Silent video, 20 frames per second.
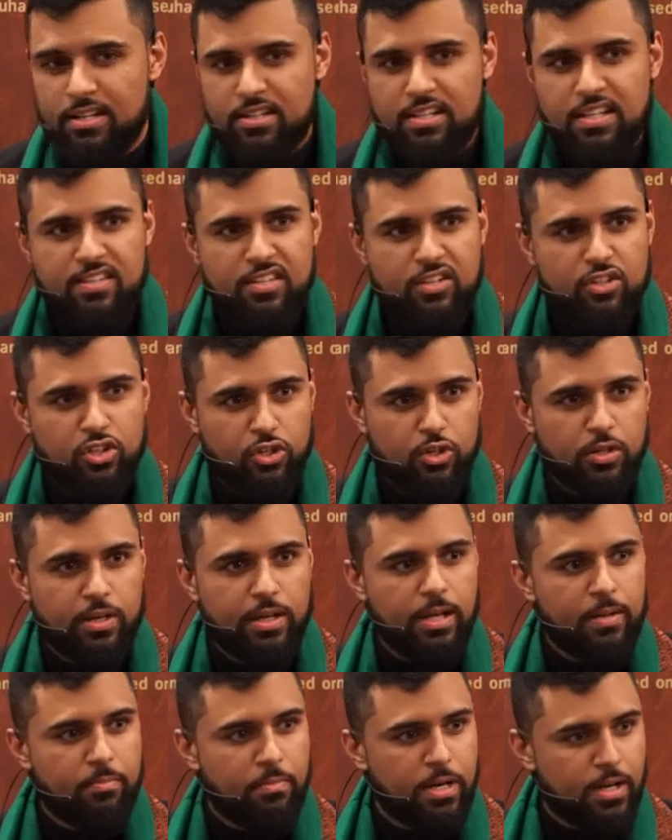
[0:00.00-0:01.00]
Doesn't
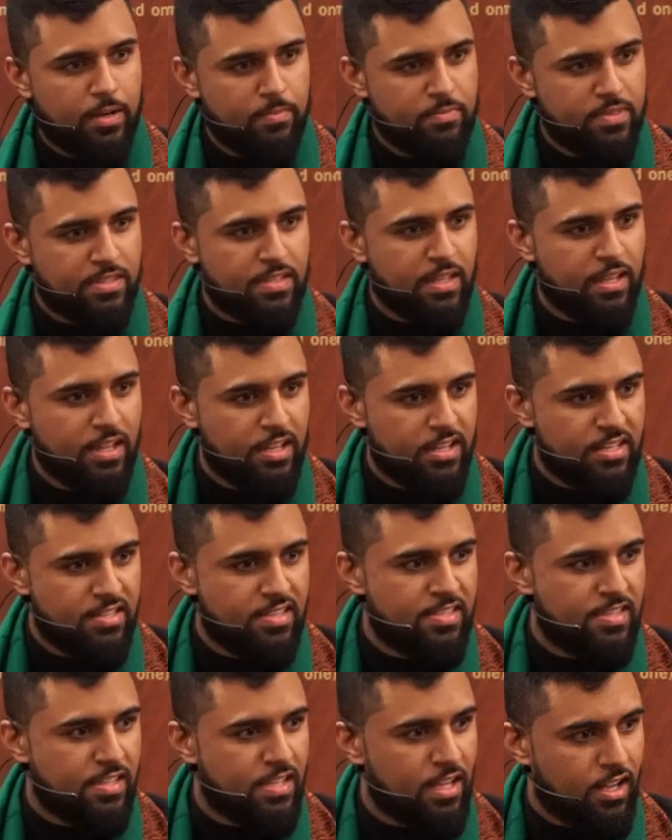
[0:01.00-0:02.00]
your Imam say
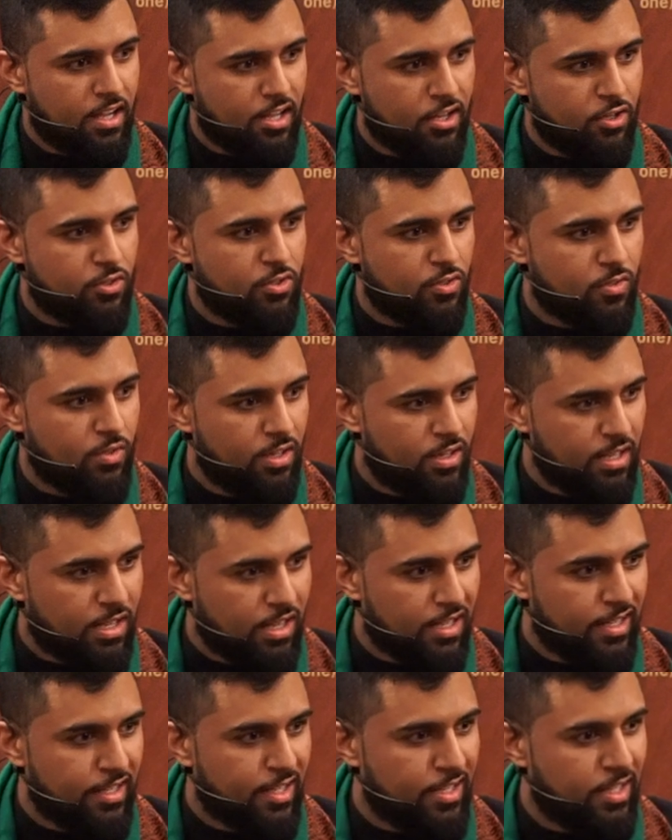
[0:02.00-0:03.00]
in Ziyarat
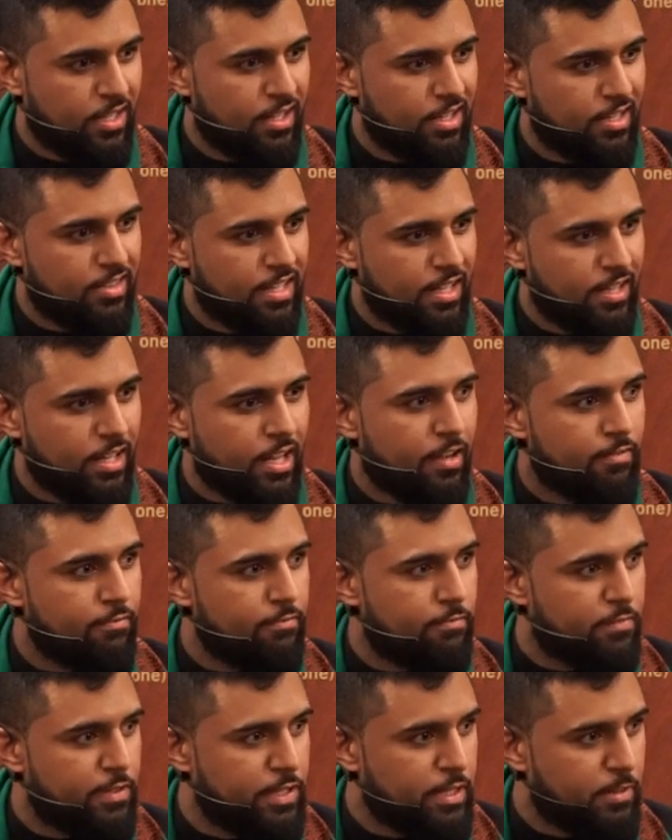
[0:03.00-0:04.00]
al-Nahiya that
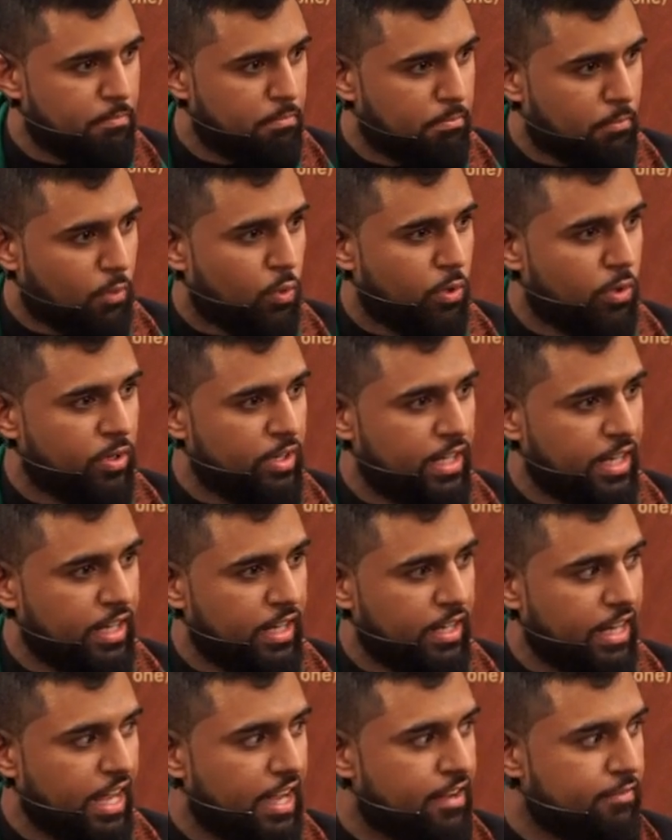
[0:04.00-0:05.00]
every
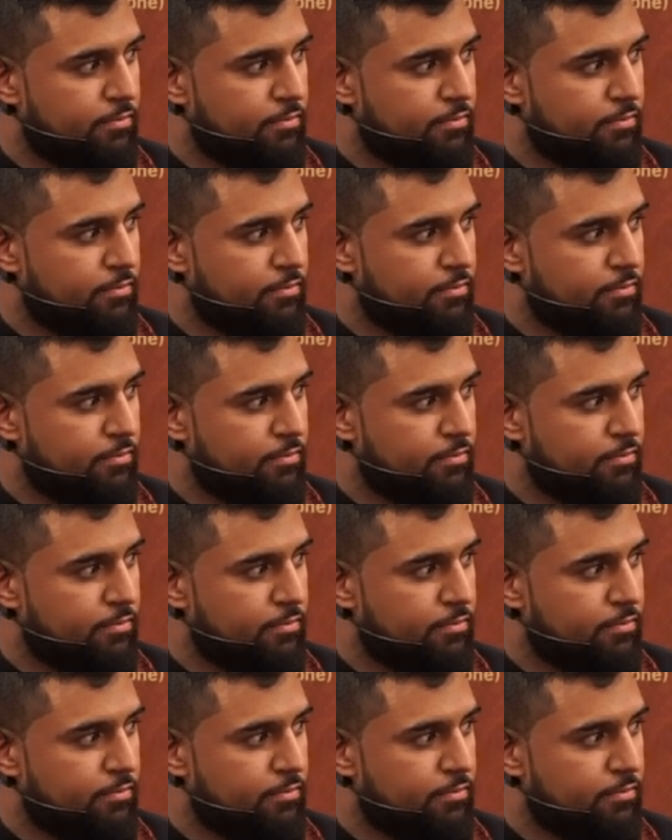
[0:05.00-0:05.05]
morning,